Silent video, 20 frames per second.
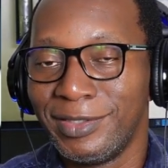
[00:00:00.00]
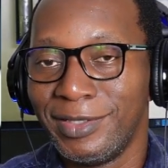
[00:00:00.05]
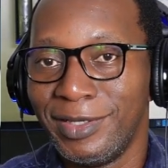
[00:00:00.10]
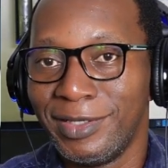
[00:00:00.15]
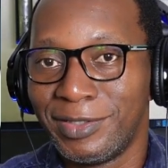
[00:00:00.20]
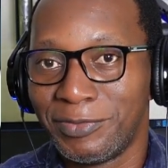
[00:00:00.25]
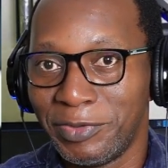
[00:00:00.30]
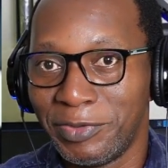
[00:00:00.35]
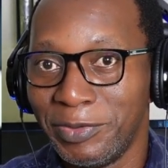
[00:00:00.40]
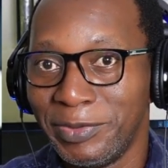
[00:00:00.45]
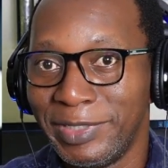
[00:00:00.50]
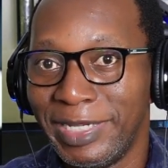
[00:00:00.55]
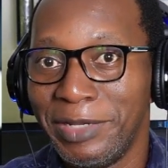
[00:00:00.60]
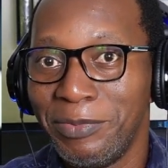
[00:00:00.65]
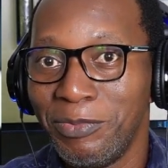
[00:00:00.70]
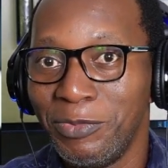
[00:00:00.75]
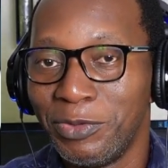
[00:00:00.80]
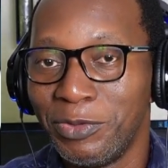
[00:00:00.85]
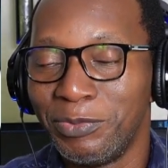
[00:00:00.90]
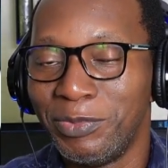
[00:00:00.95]
Its real
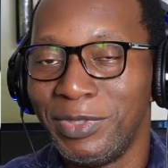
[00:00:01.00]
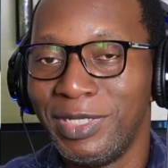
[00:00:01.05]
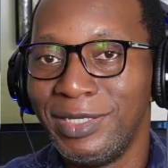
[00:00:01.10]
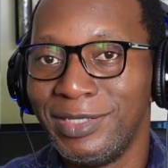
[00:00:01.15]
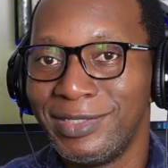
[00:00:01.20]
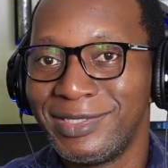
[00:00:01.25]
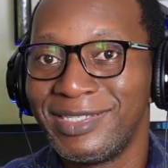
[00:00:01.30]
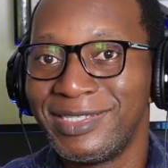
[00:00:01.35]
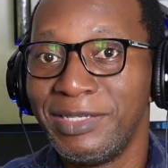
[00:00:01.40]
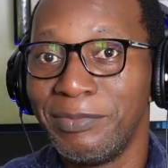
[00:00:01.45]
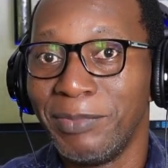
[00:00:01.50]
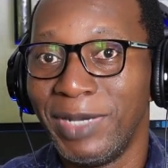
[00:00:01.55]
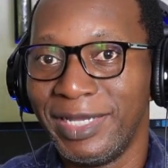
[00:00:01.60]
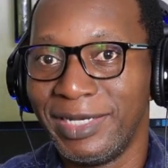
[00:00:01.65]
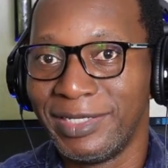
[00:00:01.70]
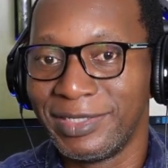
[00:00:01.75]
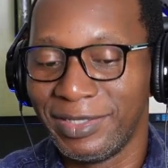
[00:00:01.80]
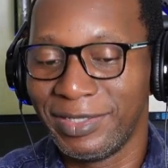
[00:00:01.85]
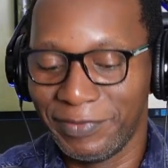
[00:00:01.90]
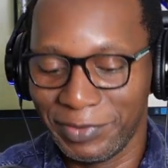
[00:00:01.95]
name would be C
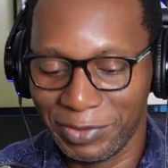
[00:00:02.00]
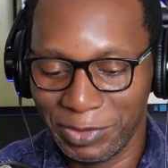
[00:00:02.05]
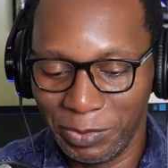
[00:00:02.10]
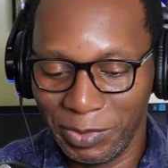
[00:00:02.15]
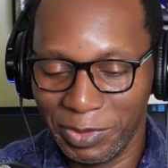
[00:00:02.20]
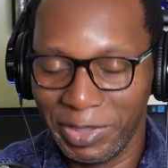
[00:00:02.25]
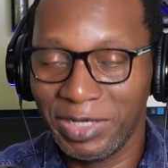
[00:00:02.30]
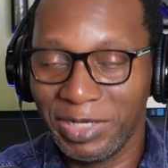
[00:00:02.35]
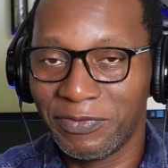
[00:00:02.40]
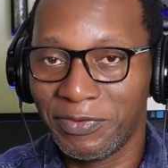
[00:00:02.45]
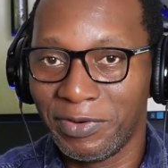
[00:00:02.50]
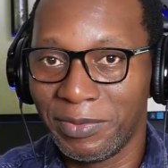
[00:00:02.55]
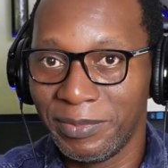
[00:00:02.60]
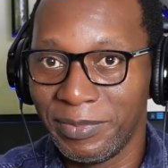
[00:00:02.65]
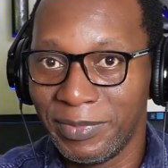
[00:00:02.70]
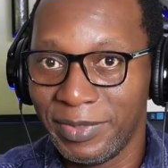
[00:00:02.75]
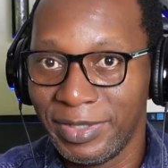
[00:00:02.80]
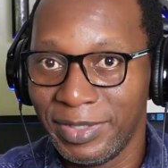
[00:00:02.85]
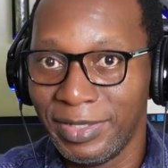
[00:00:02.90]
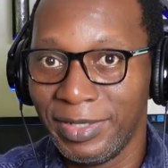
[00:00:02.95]
minor 7. So we're going from
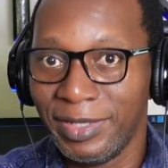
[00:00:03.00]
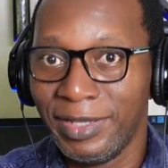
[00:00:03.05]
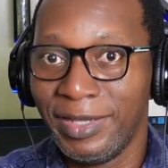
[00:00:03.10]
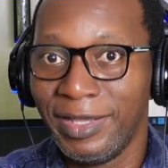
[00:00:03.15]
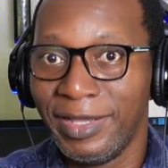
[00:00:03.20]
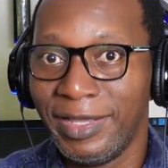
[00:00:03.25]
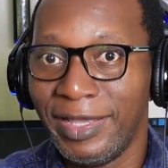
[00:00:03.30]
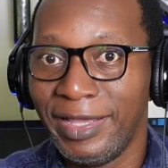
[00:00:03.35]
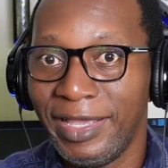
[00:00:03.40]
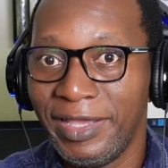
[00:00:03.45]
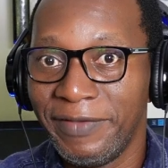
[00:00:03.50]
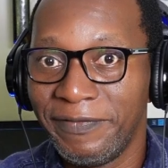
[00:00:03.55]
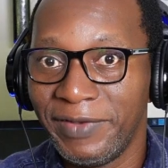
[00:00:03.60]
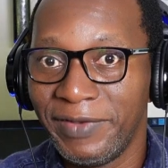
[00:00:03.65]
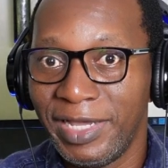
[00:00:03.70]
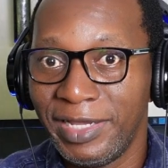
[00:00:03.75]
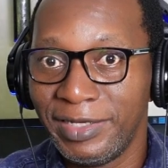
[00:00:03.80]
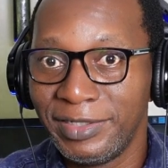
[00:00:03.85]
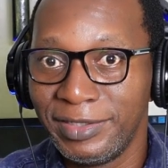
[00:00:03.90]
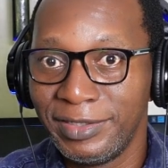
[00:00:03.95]
A
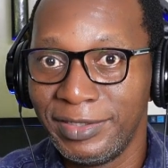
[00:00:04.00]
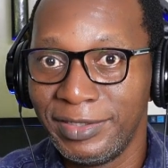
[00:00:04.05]
flat